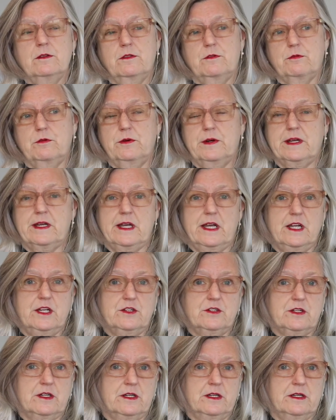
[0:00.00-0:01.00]
Through
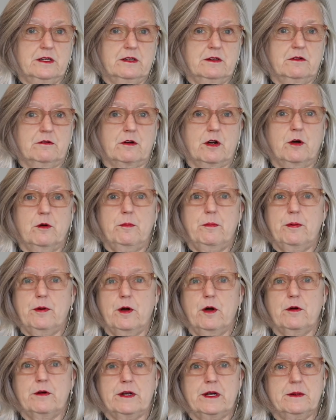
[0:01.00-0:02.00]
Engage and Grow
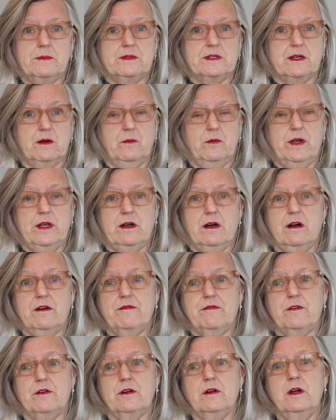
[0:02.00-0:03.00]
programs that we
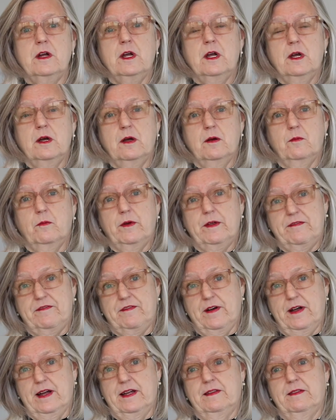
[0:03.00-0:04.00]
offer, we
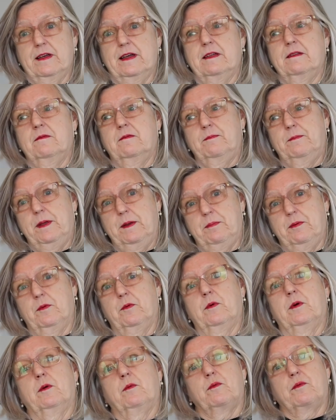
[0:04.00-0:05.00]
find that
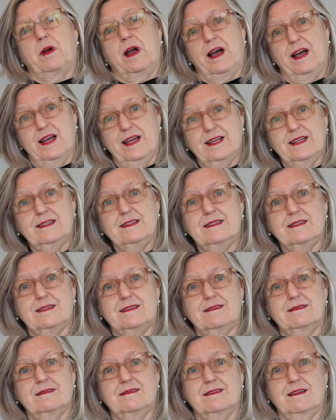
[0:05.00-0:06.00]
people will
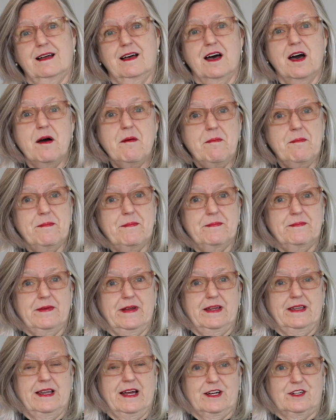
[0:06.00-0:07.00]
rise up and